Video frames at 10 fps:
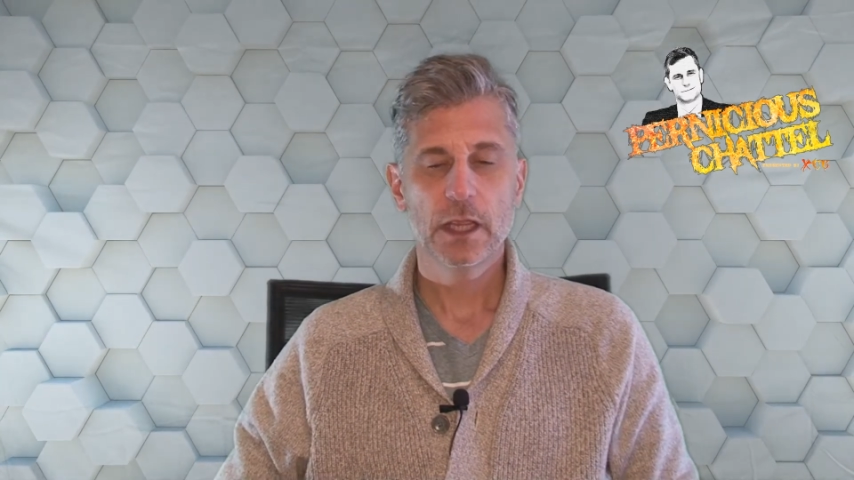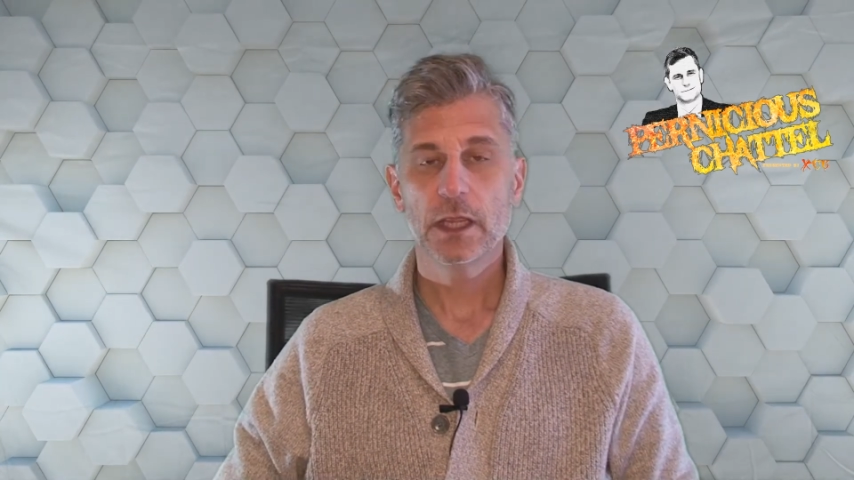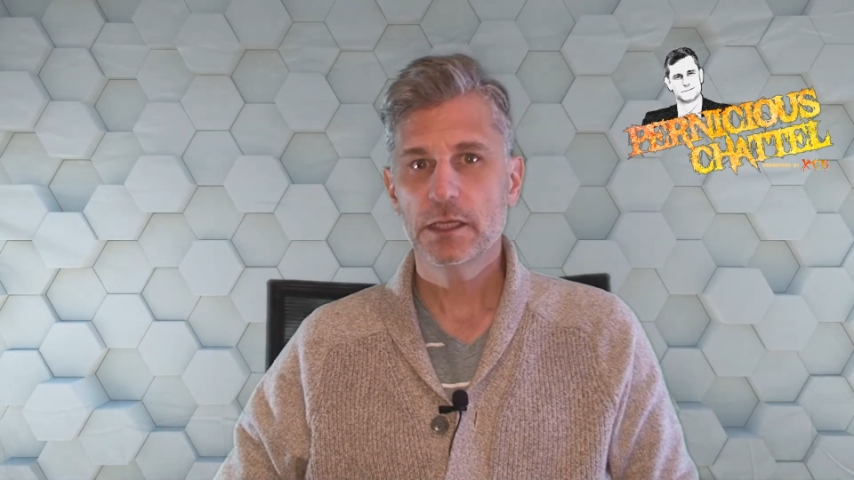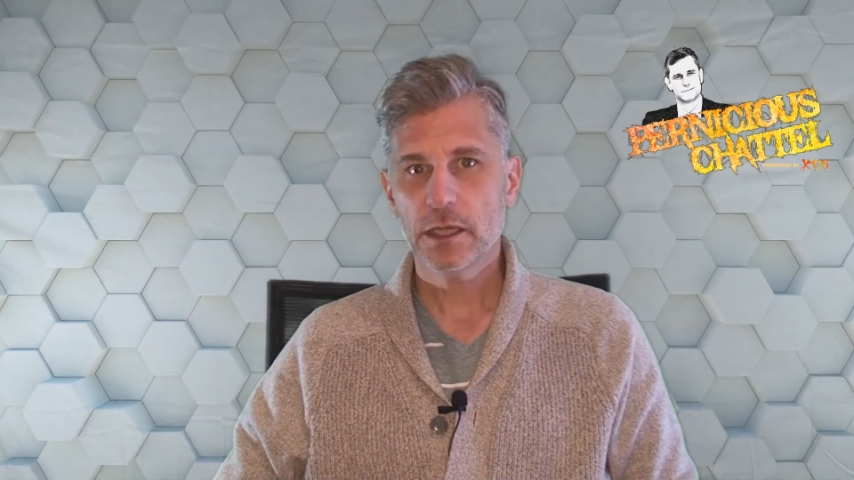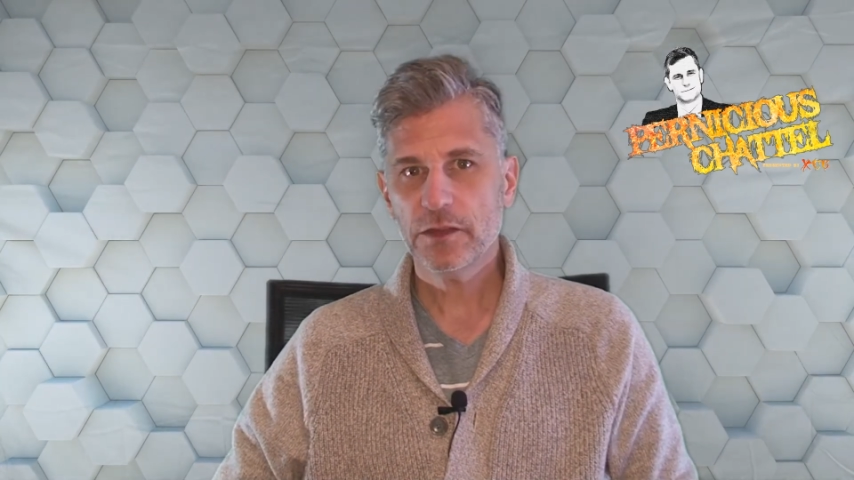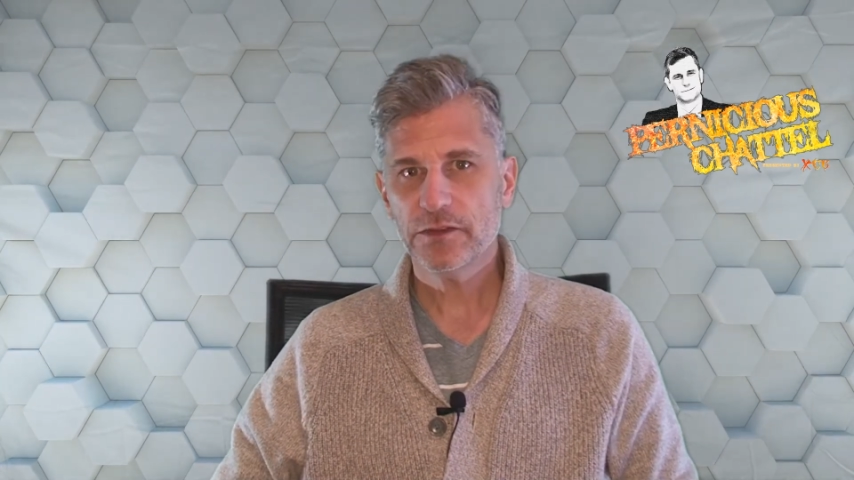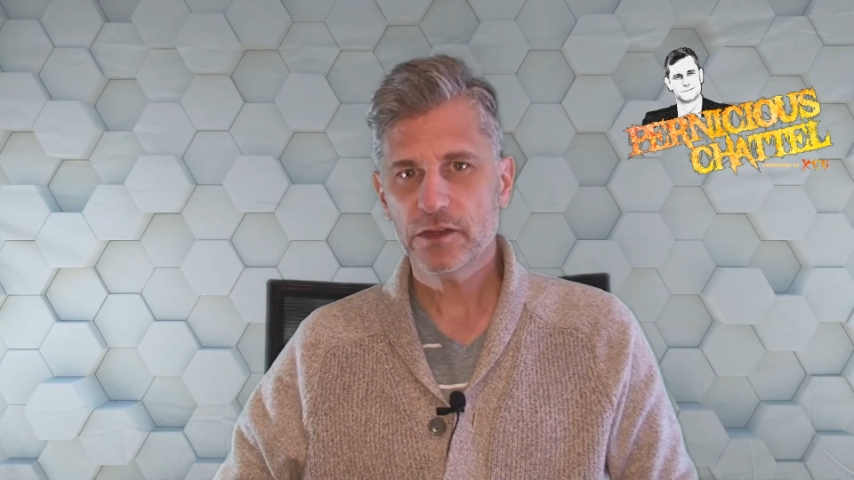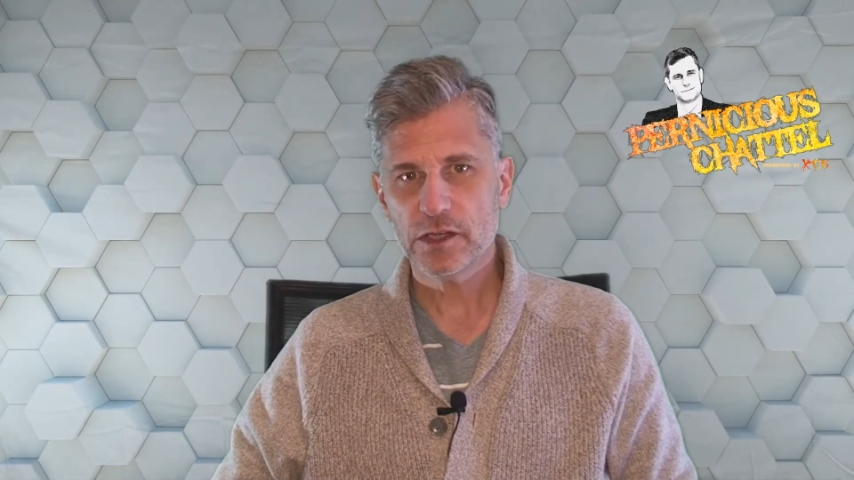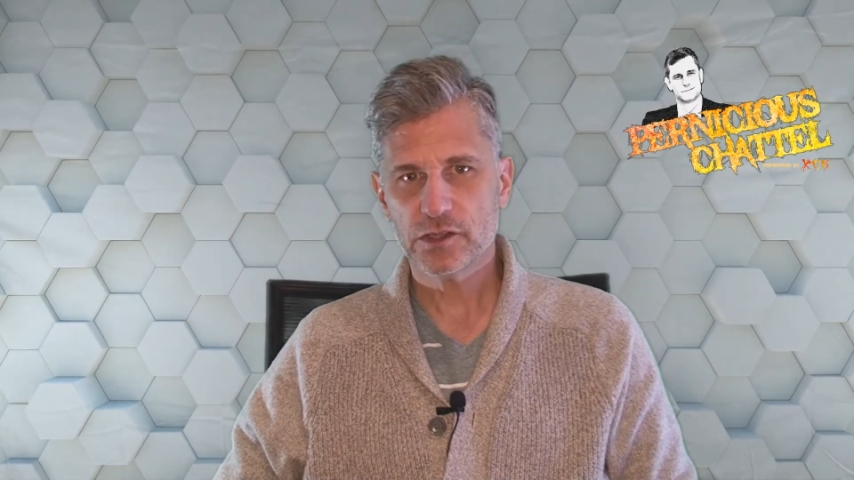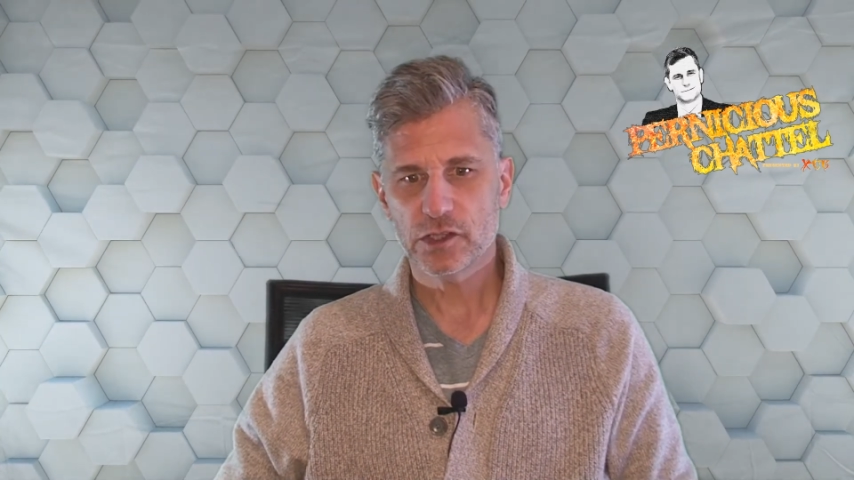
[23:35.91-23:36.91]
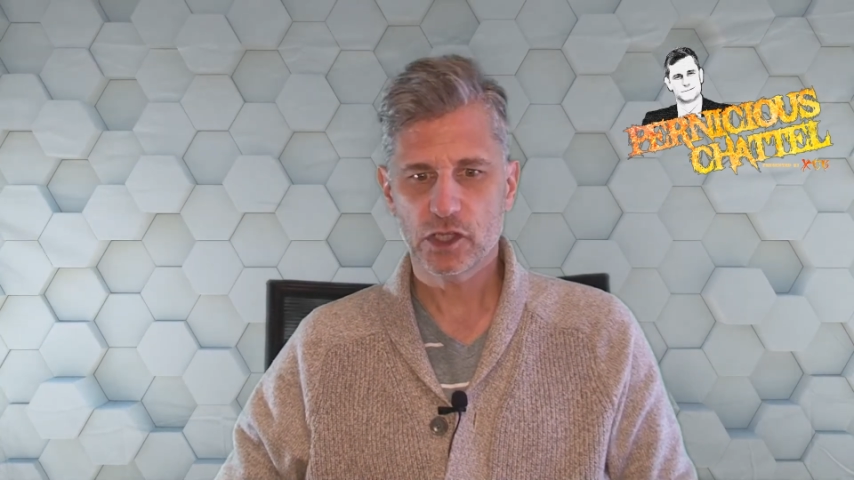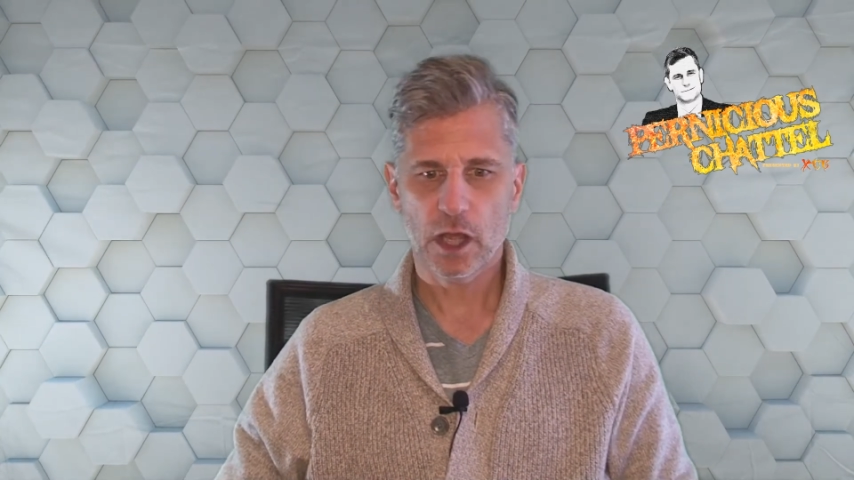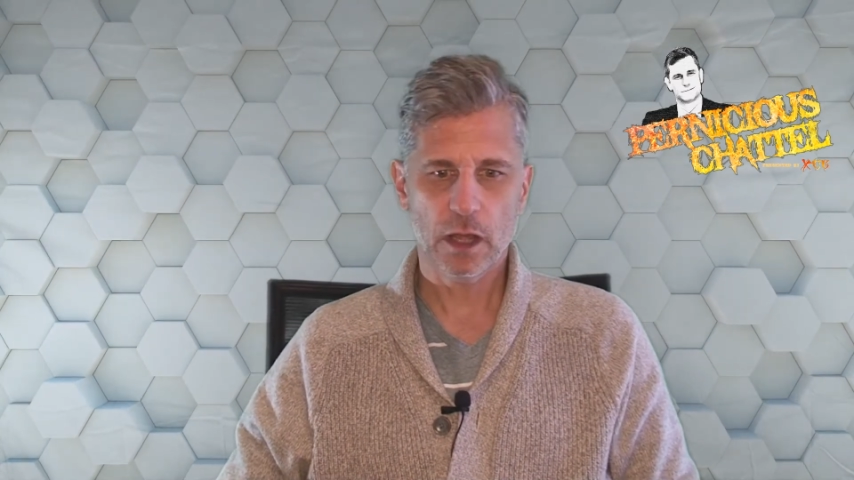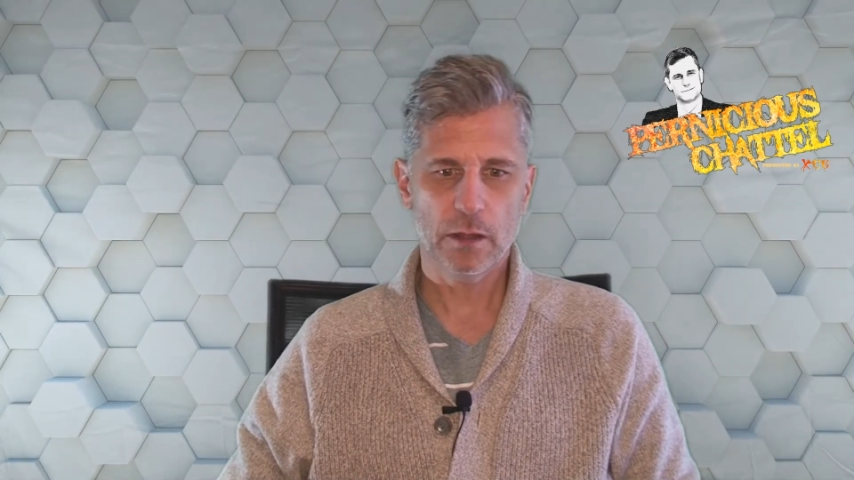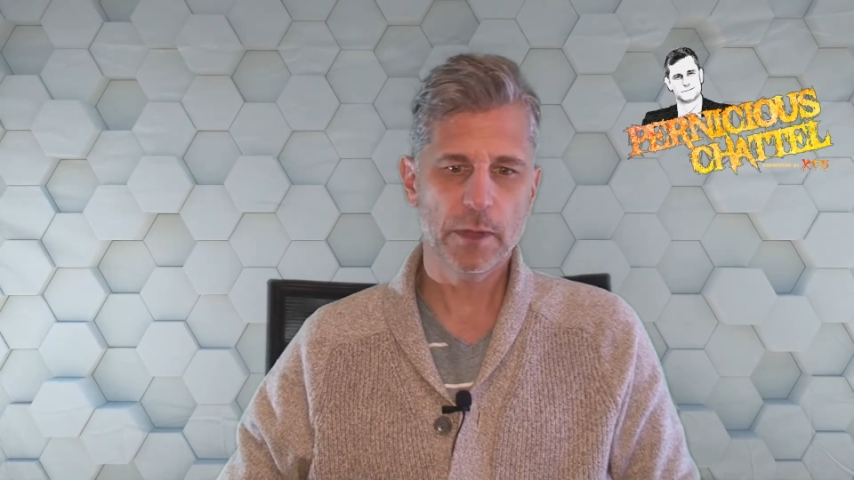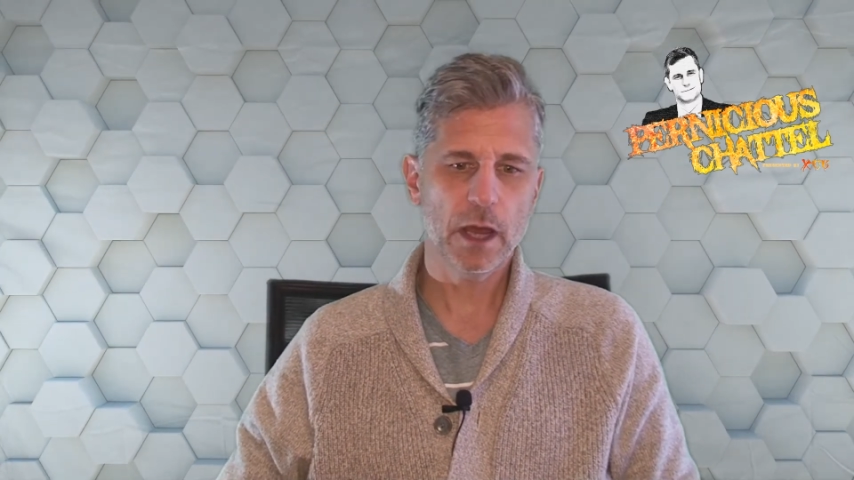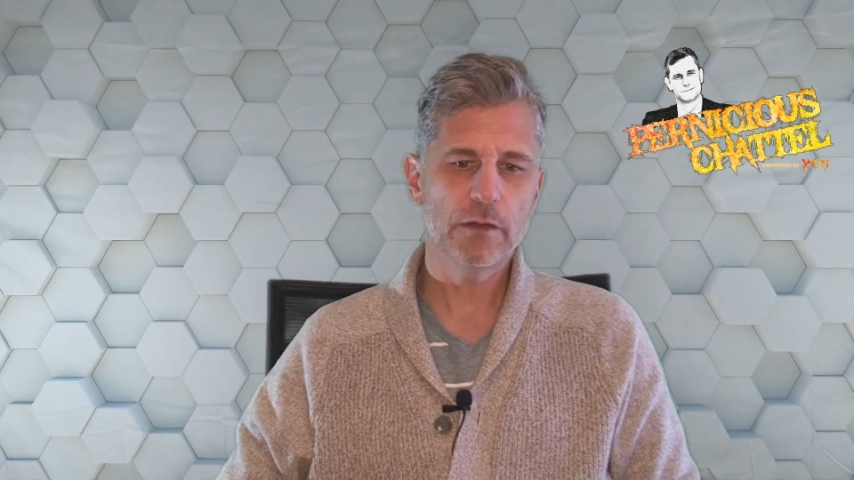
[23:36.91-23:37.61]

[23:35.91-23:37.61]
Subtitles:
He does a decent job